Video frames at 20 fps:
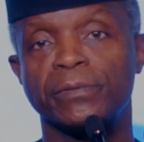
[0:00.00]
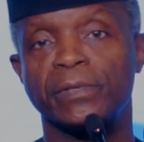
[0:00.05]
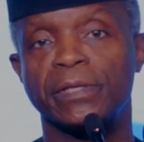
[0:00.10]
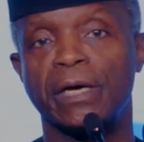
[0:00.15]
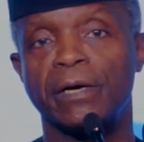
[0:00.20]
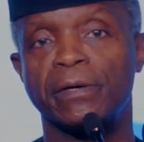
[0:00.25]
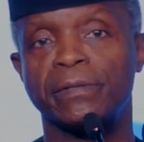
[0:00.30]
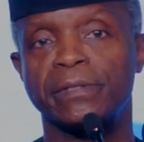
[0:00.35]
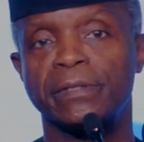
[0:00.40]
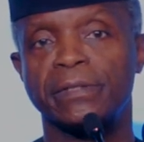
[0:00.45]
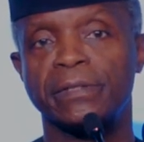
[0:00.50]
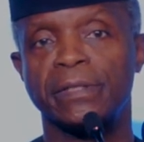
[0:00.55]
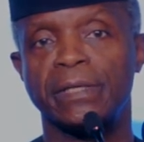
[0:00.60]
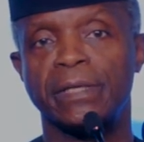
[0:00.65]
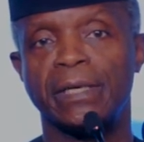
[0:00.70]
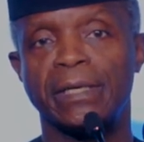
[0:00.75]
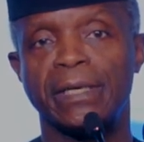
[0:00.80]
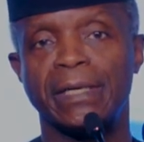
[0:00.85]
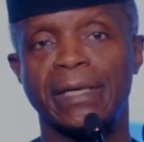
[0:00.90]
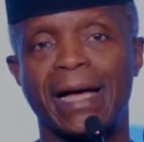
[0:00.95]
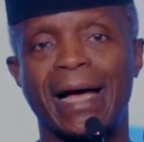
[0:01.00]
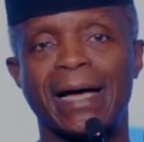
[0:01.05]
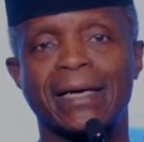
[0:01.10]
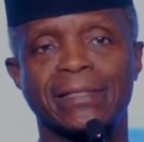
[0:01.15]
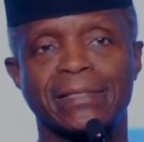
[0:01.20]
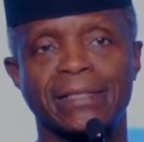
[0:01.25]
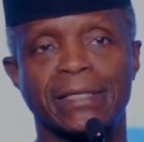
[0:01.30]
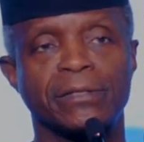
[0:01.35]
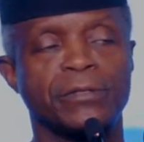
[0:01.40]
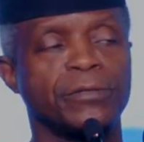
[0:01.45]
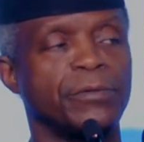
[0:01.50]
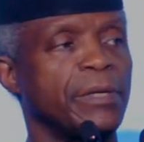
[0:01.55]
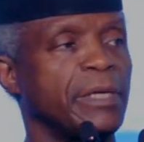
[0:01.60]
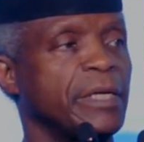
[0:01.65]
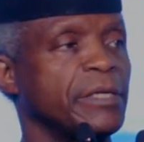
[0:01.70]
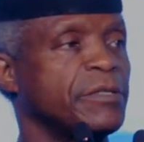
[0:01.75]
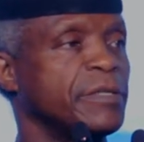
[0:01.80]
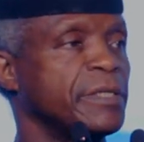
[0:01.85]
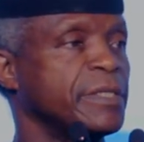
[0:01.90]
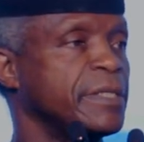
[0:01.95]
without access to
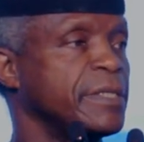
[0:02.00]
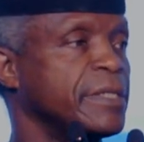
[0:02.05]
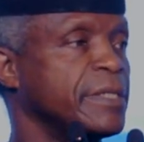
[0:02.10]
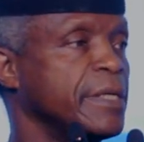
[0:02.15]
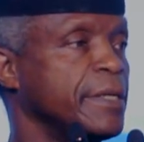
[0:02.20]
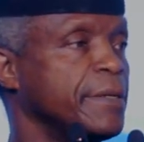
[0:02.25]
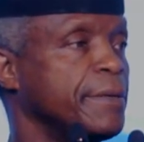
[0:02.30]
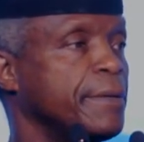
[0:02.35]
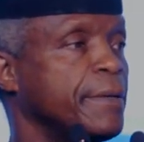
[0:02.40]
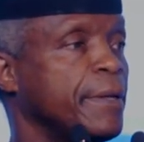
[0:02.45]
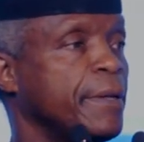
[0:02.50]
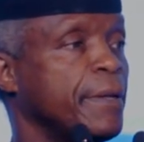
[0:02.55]
electricity.